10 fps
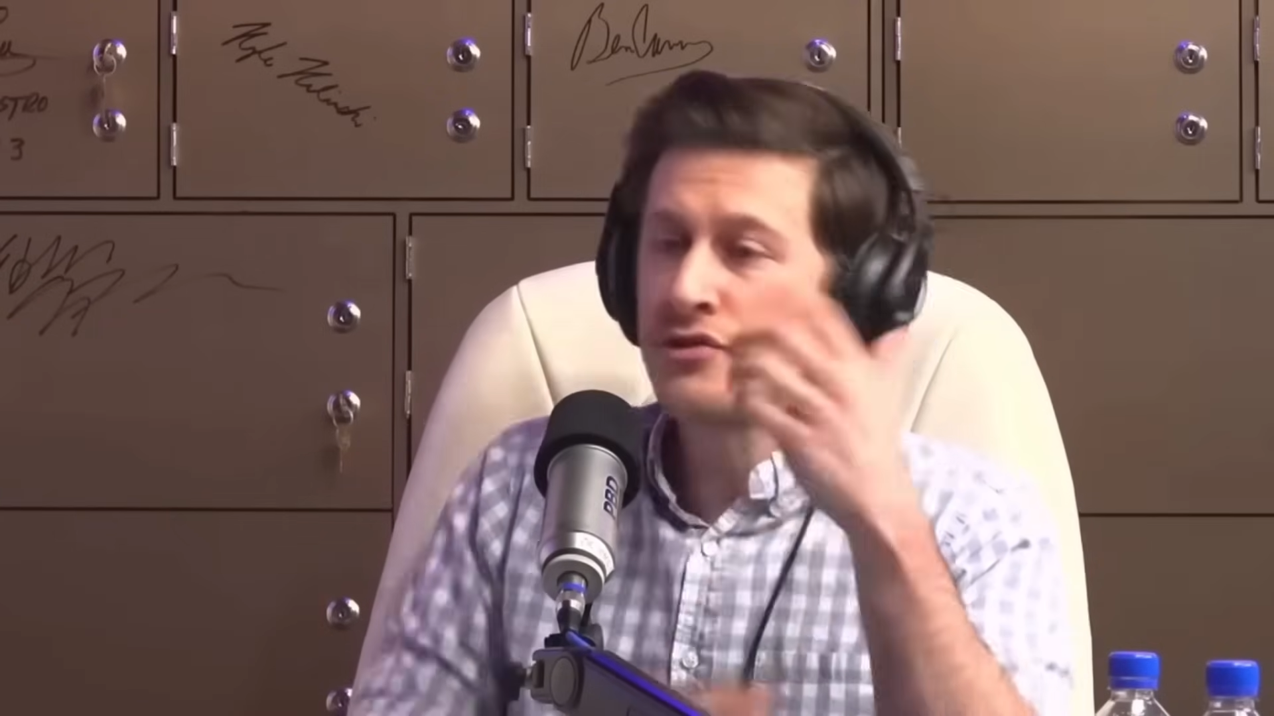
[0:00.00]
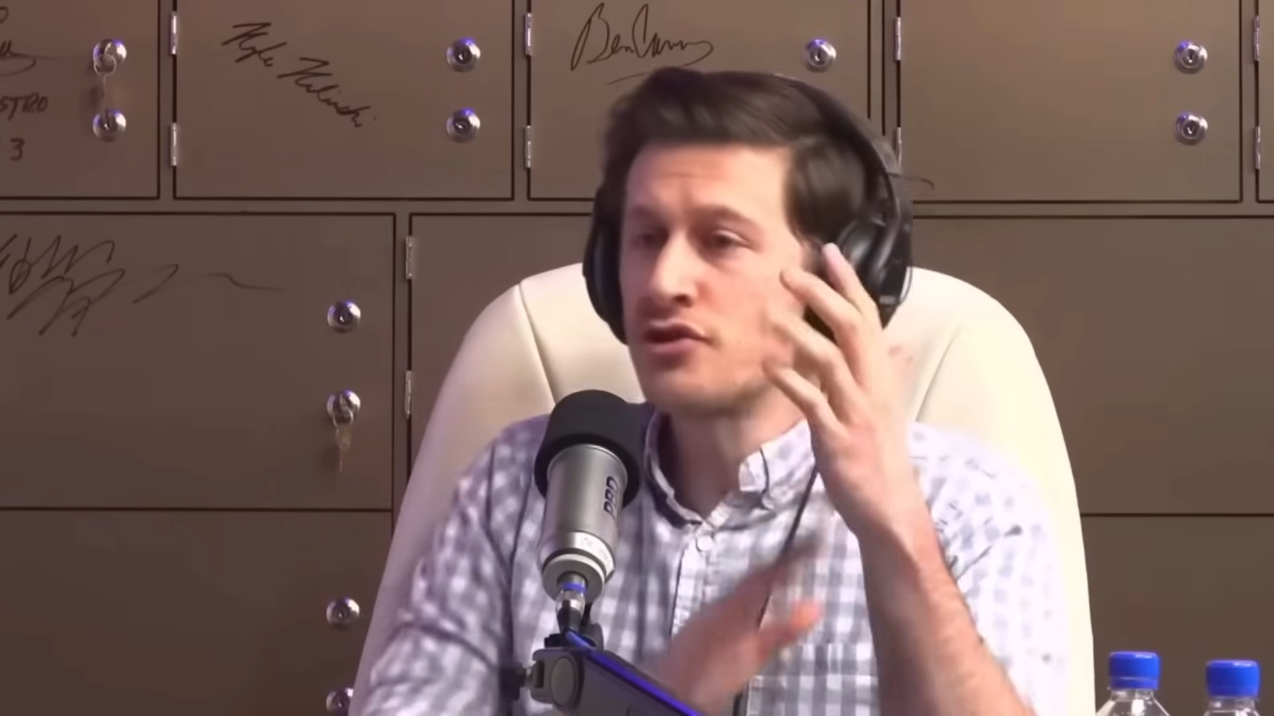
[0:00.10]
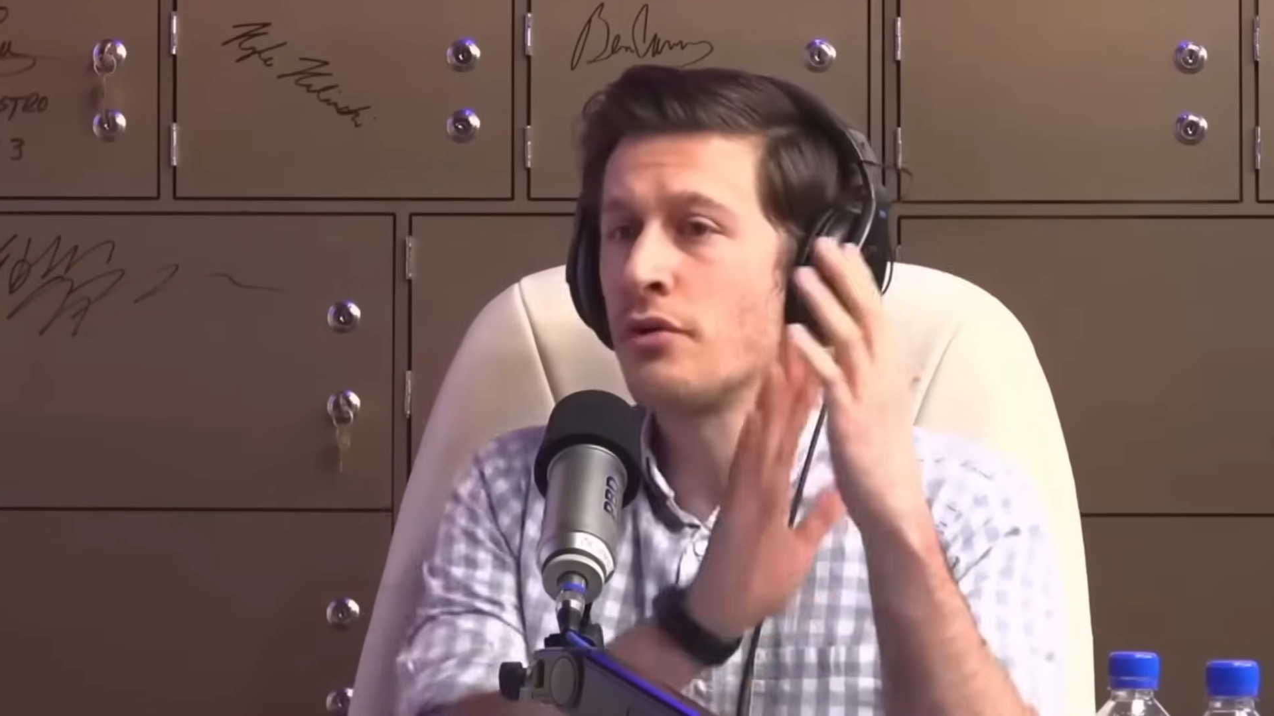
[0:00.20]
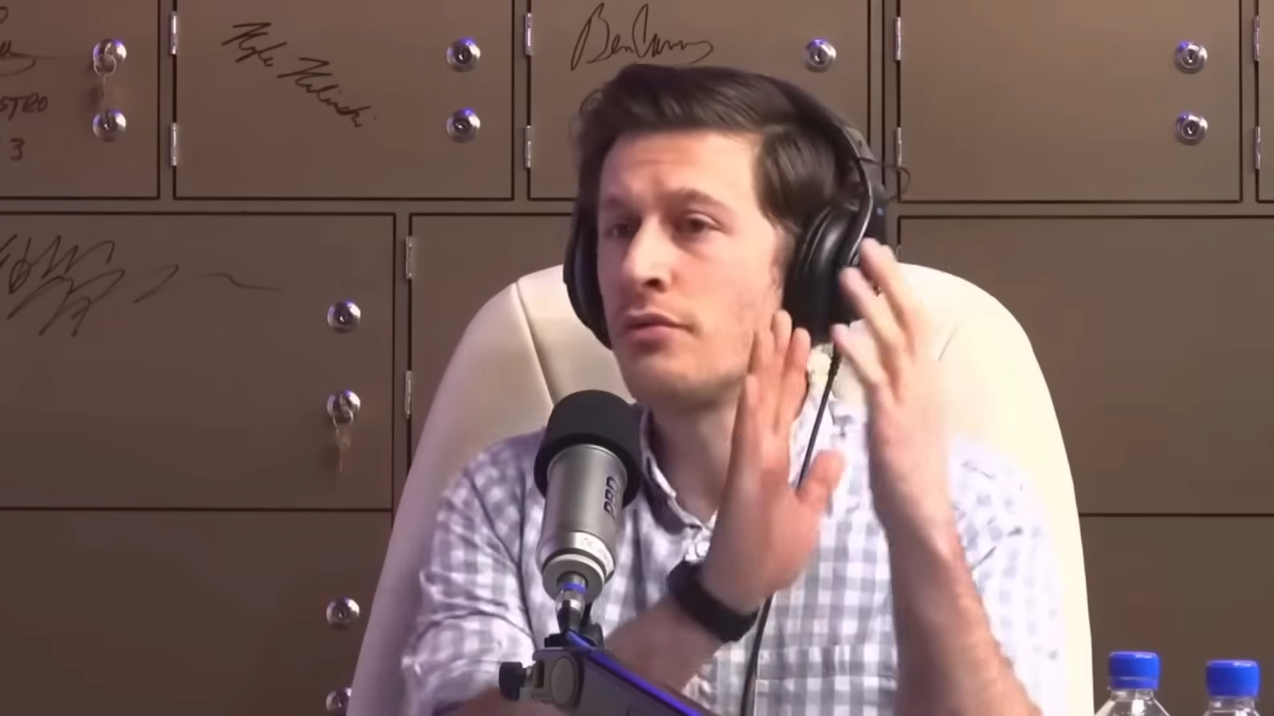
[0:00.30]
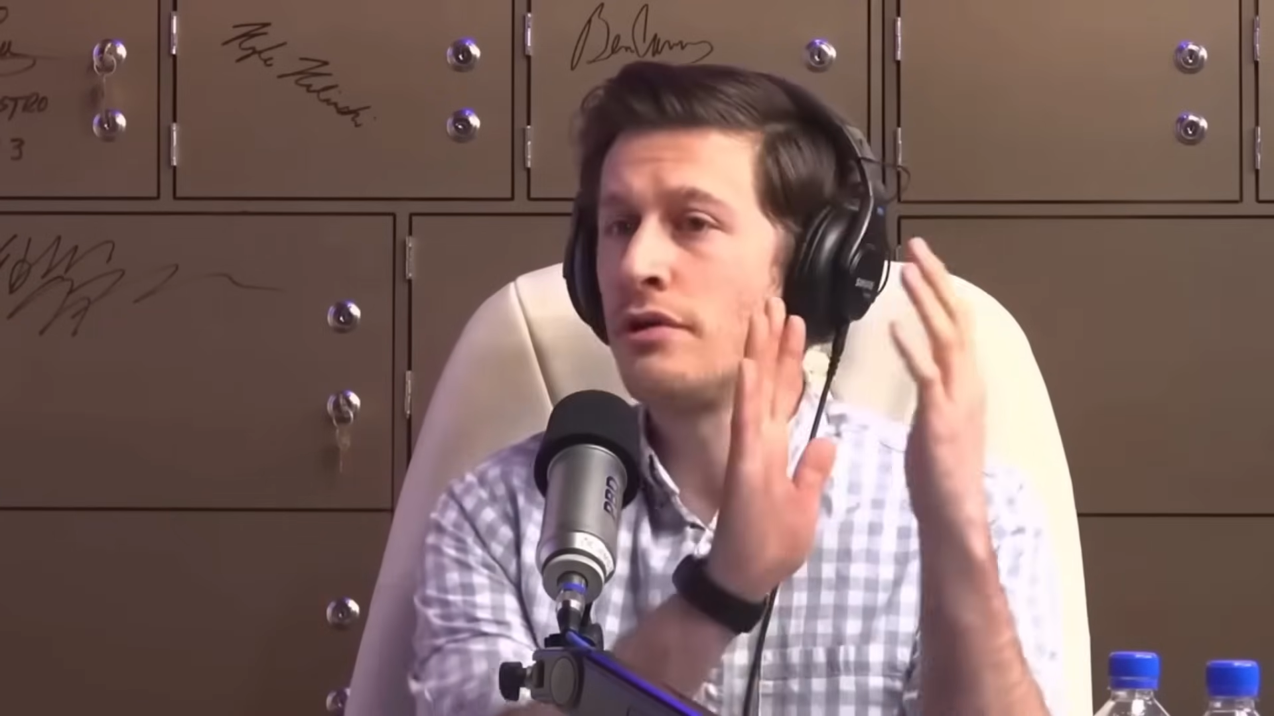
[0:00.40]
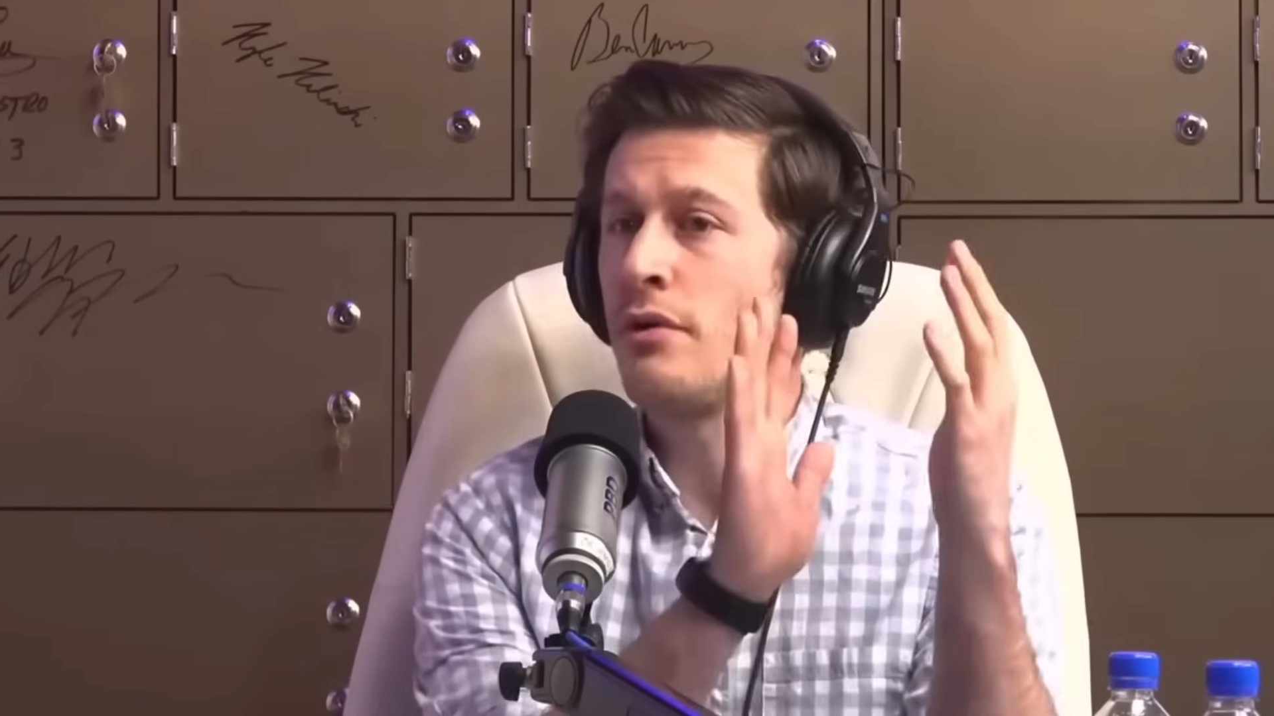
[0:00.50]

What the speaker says: so,